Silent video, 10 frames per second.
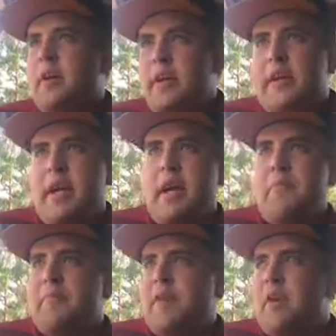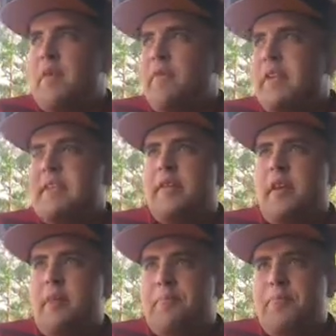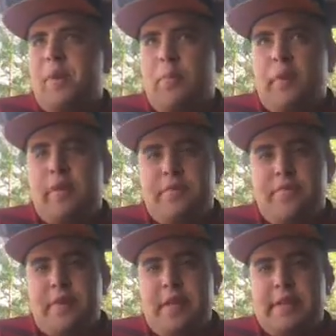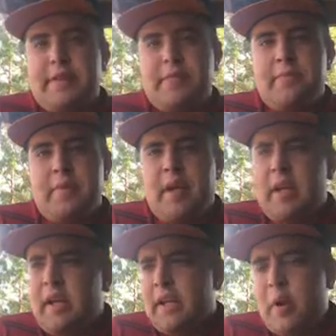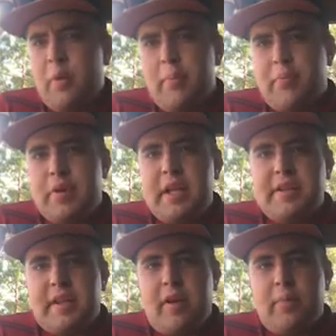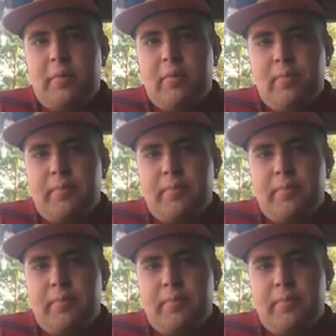okay, for this club, Wellington Phoenix, they were pretty terrible,